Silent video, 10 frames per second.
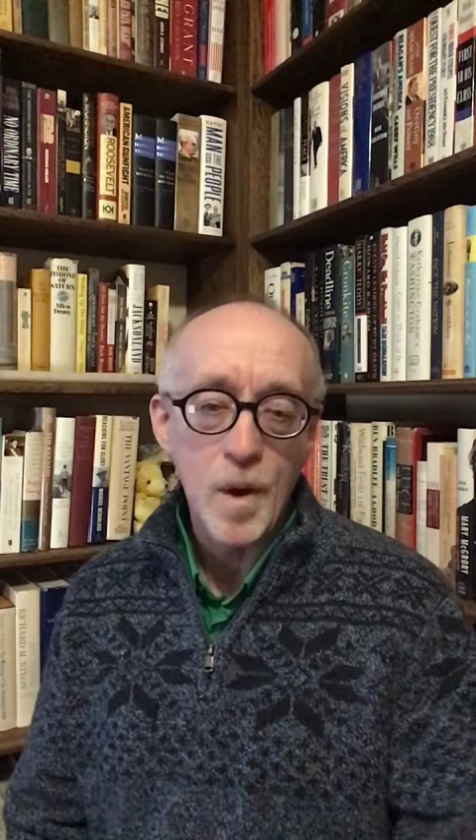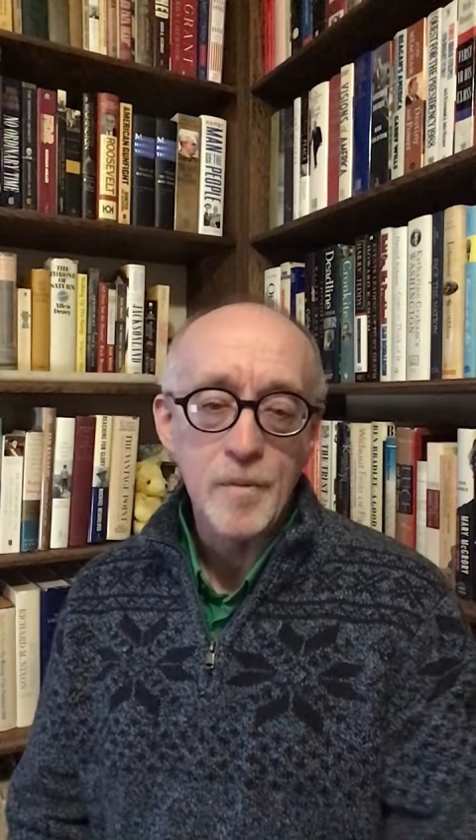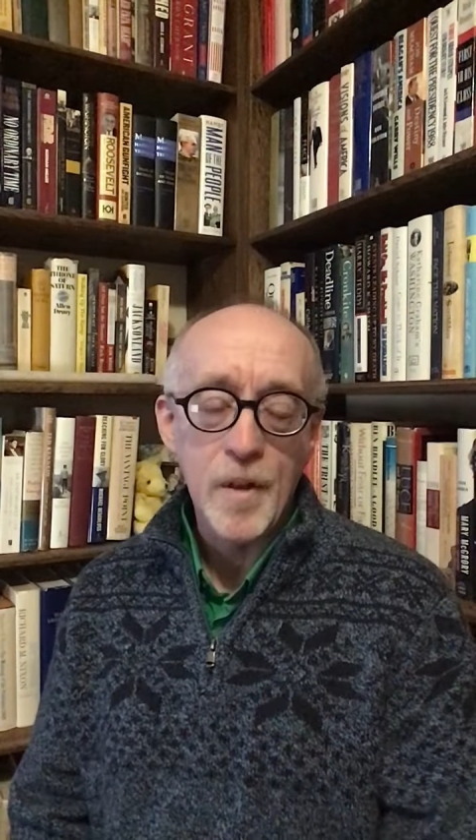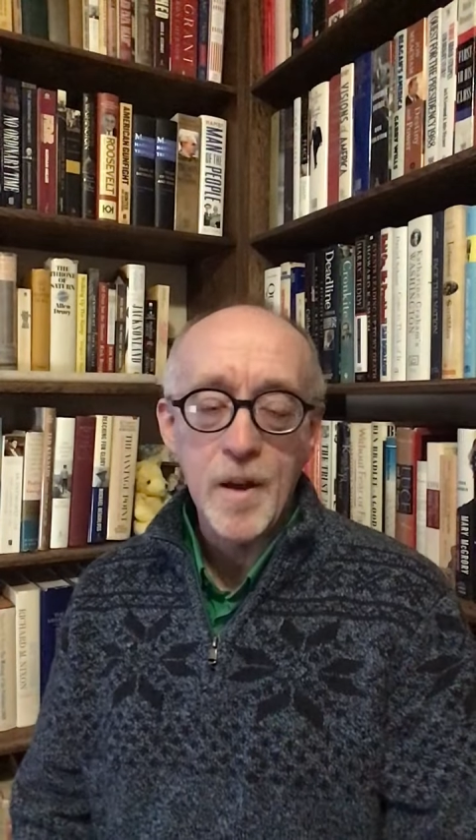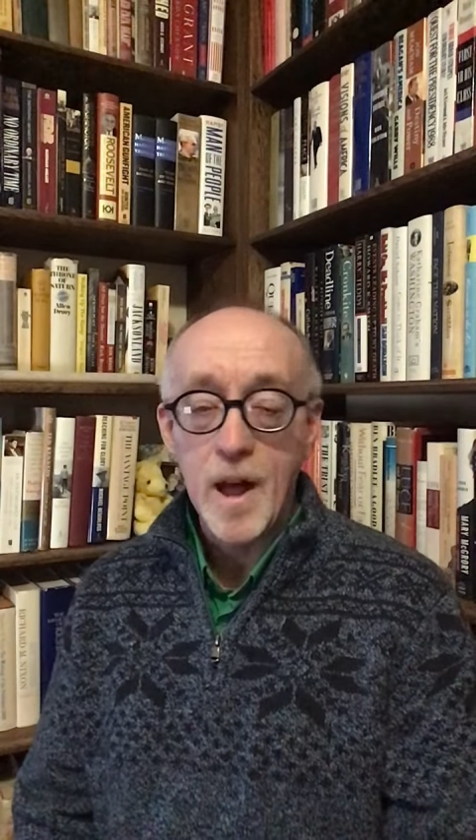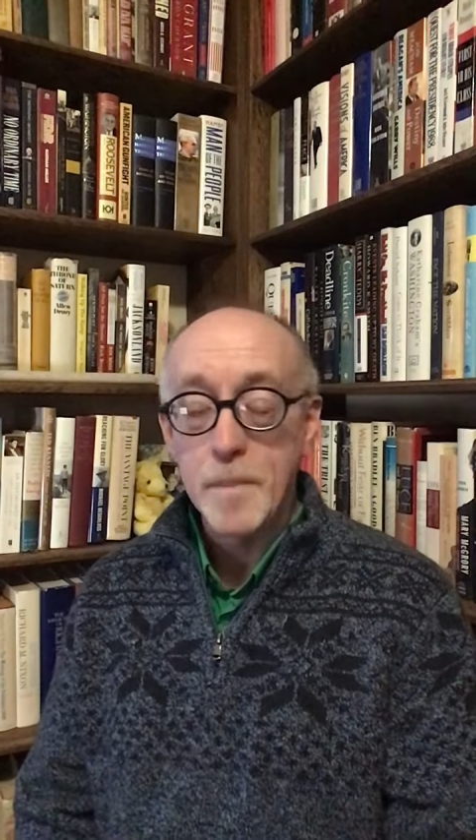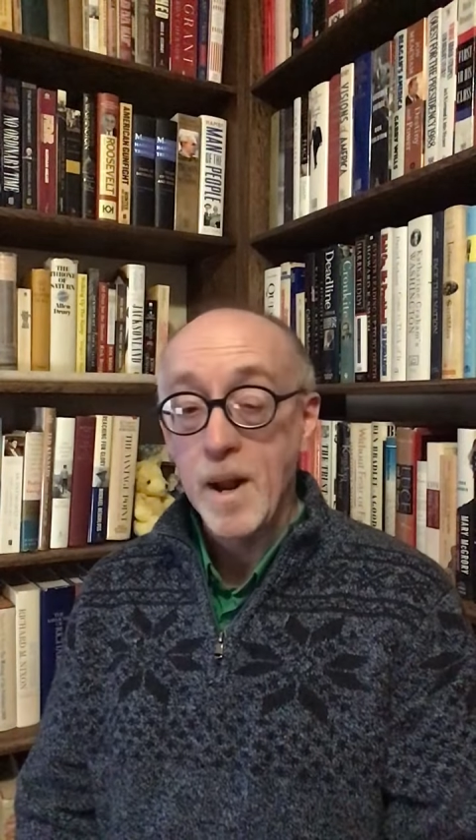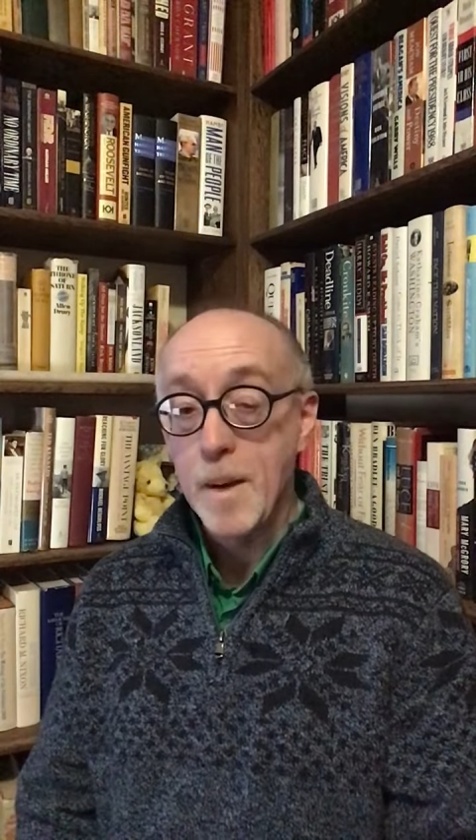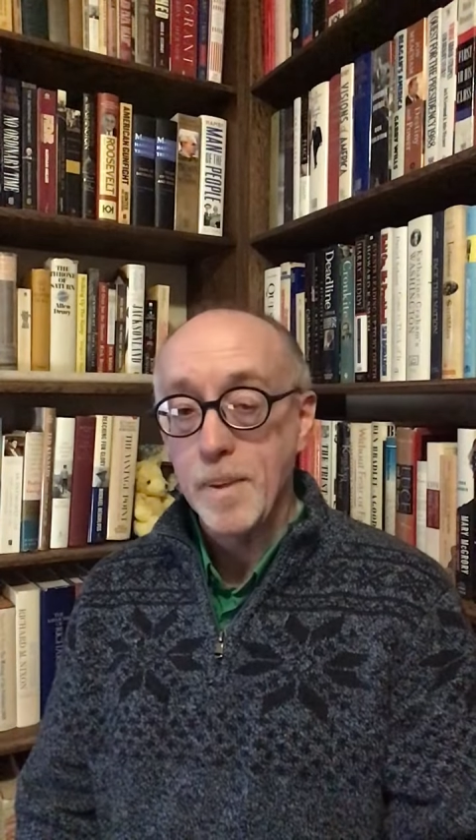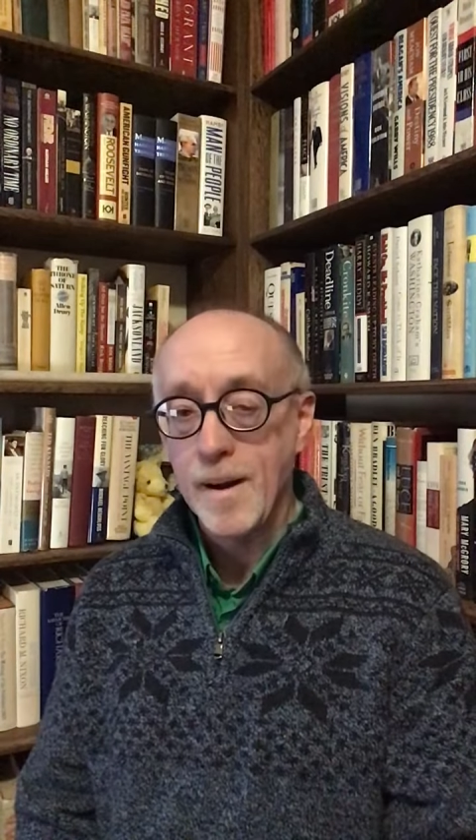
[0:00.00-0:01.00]
one for the
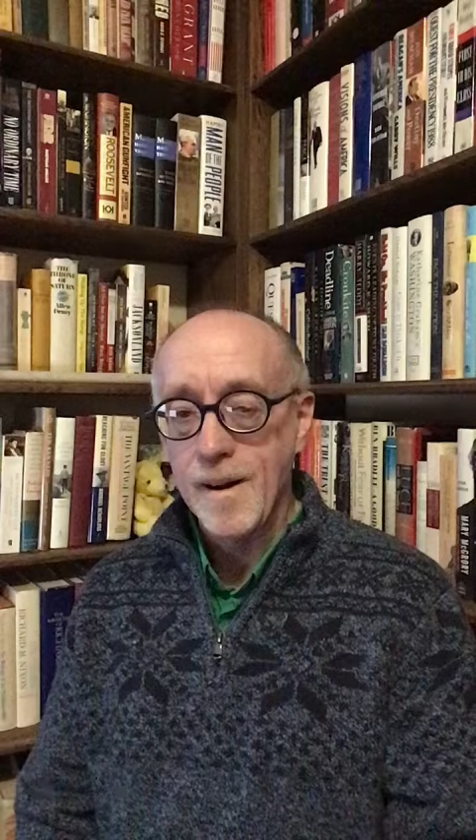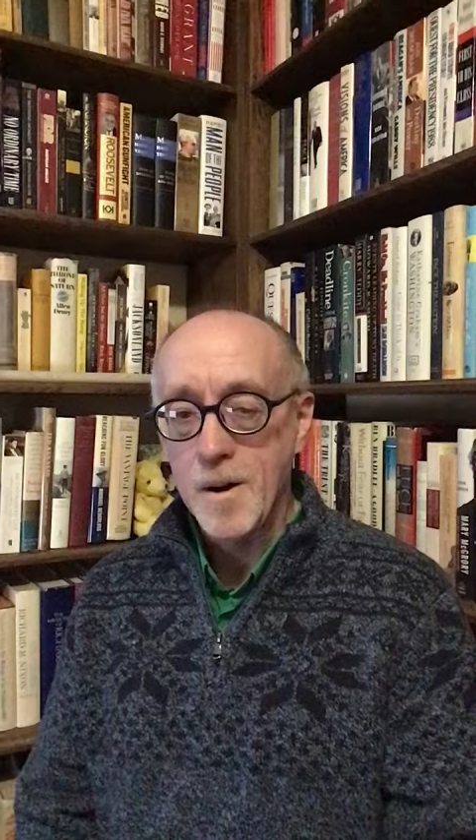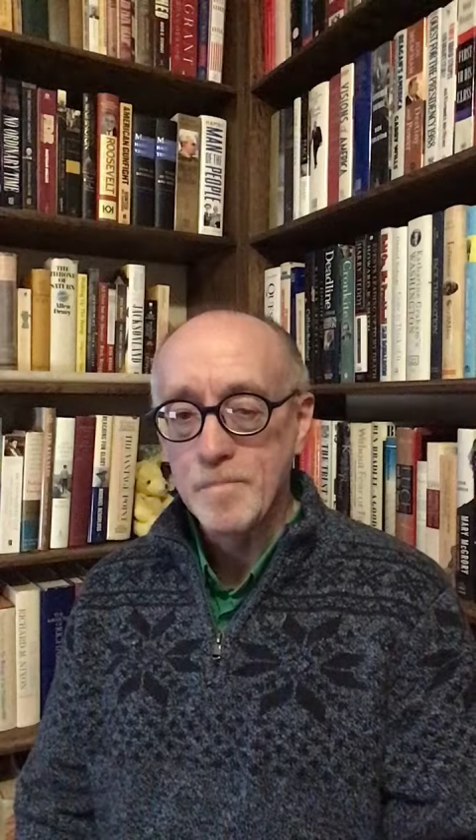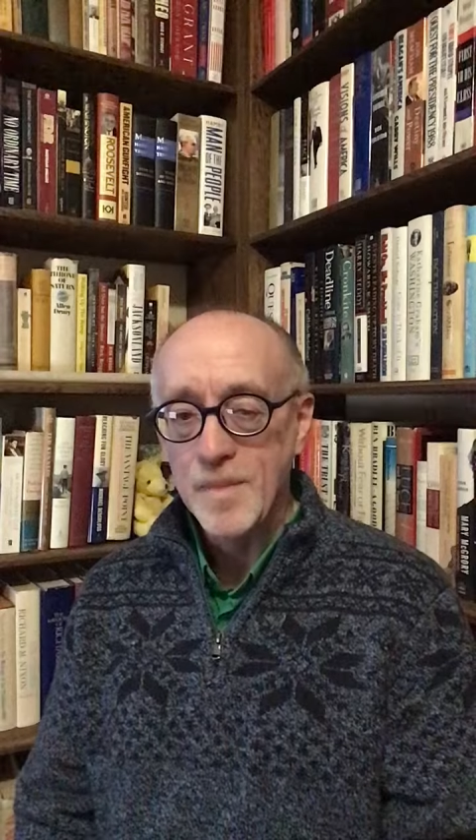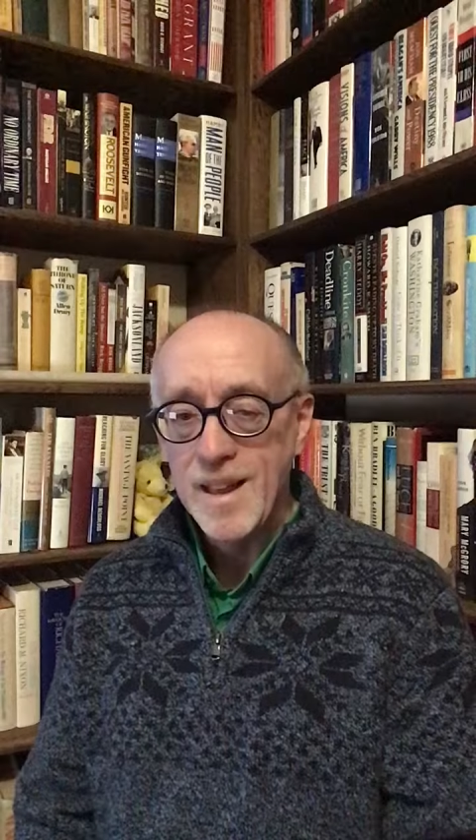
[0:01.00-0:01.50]
Ottoman Empire.